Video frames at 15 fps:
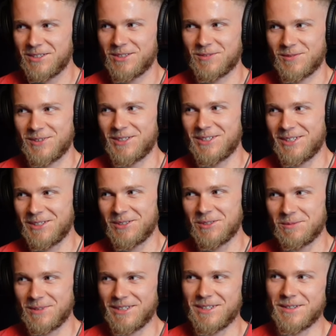Just for a
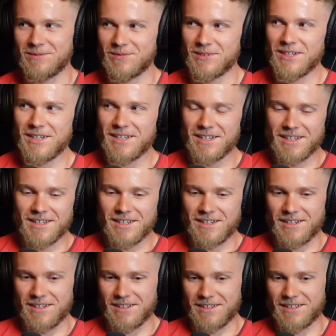little bit of
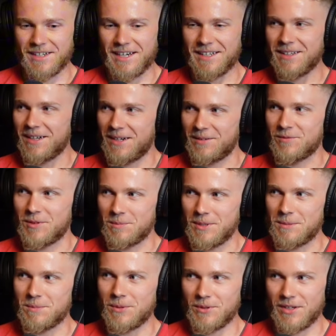guideline for
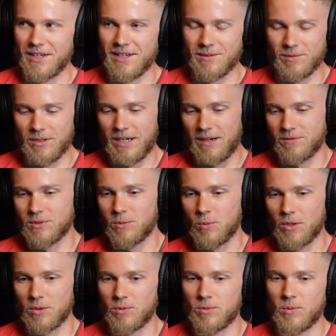people, that you have to
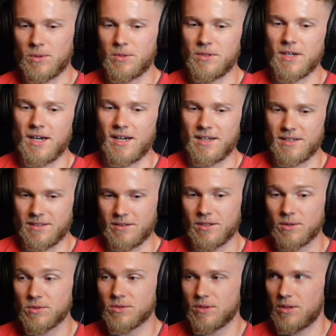work with what you got and
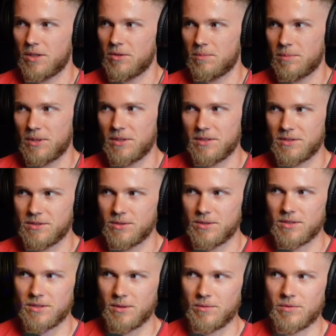go slow and build into
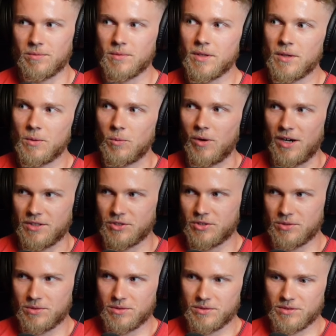it. Don't
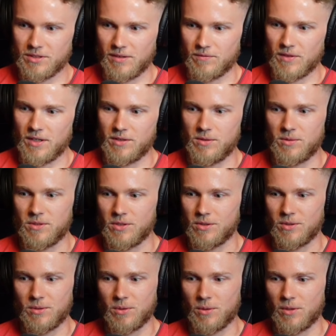watch stuff that you
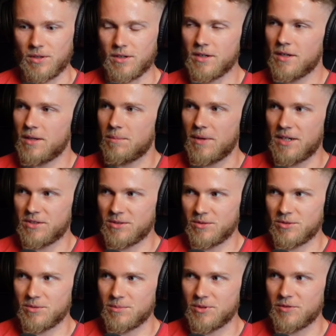do or Medicine
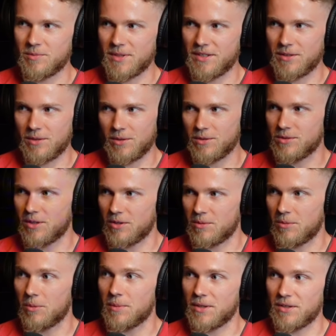Through Movement or those other
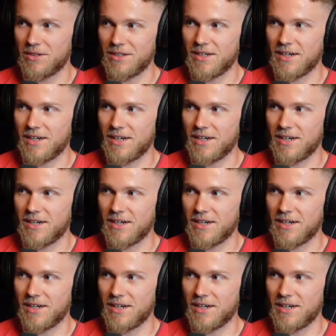mobility